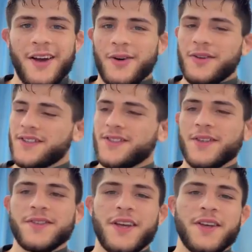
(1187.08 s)
Oh yes,
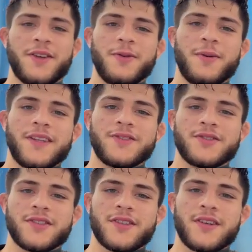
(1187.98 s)
sir. Thank you, man. This
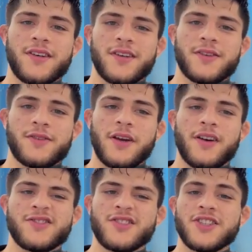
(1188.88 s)
was a great
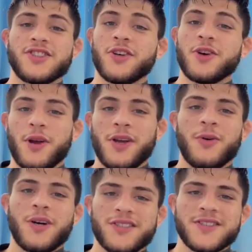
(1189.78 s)
conversation, great
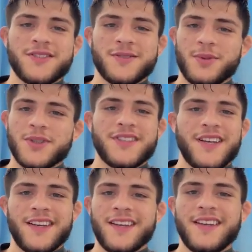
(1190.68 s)
questions.
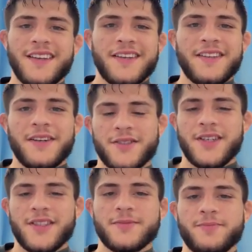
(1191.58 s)
Appreciate it. That was
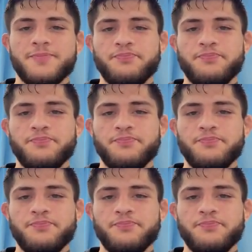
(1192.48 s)
awesome.